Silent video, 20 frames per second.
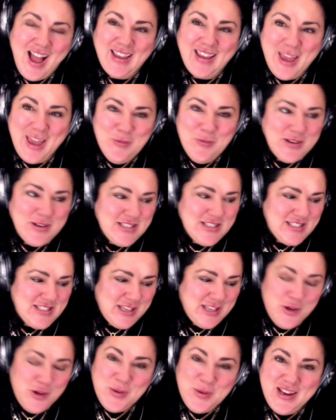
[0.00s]
I can't wait to
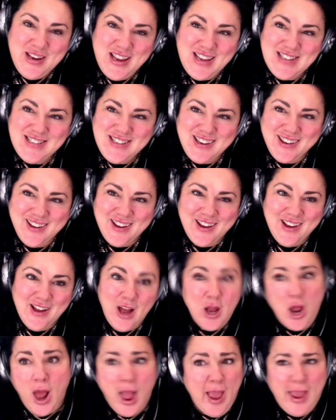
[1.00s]
see you in
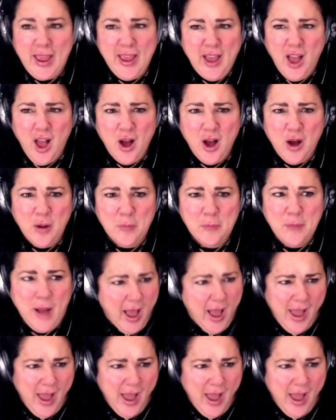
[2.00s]
India. I am.